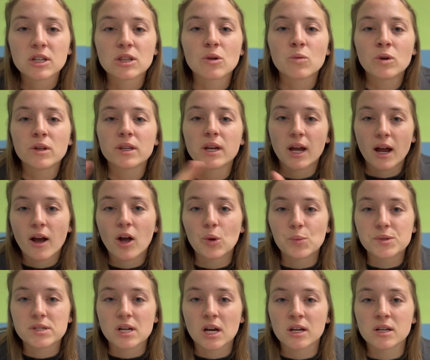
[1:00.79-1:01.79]
the one that
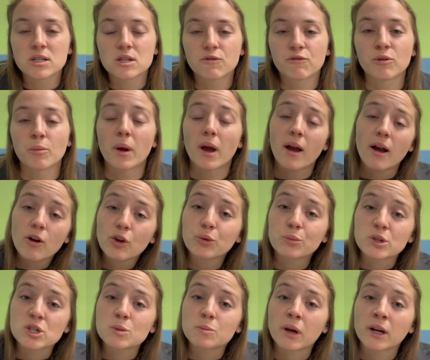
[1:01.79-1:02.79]
helps us from a
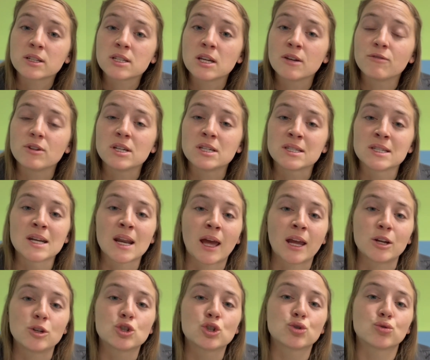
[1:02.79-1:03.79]
health perspective is
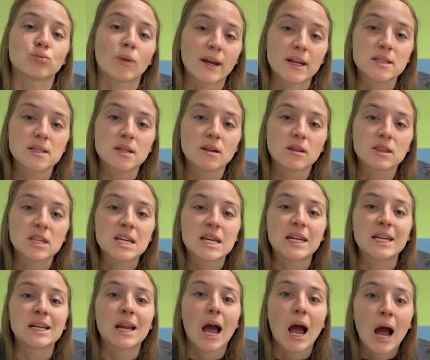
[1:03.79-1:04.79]
nitrite.
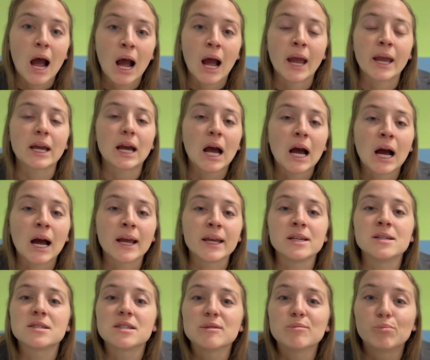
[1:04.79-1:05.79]
Thinking I
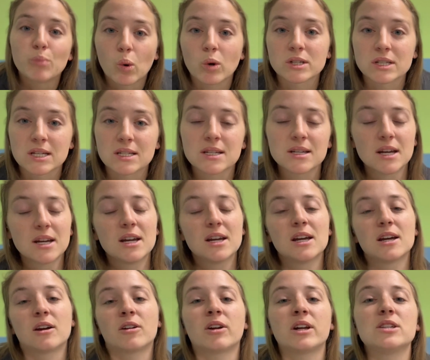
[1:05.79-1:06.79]
is important,
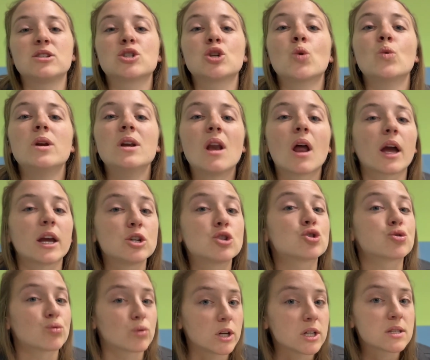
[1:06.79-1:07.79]
all right? So
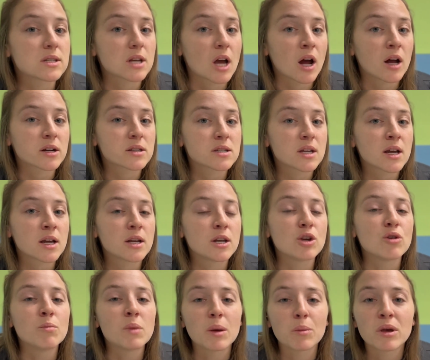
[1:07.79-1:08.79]
nitrous
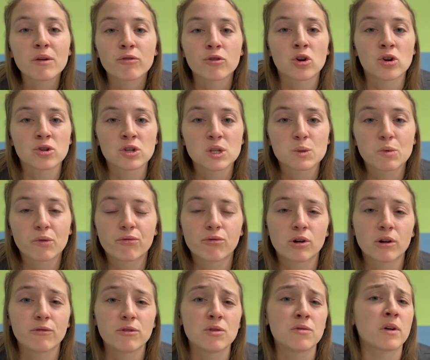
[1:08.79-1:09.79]
oxide, you maybe have heard this before if you've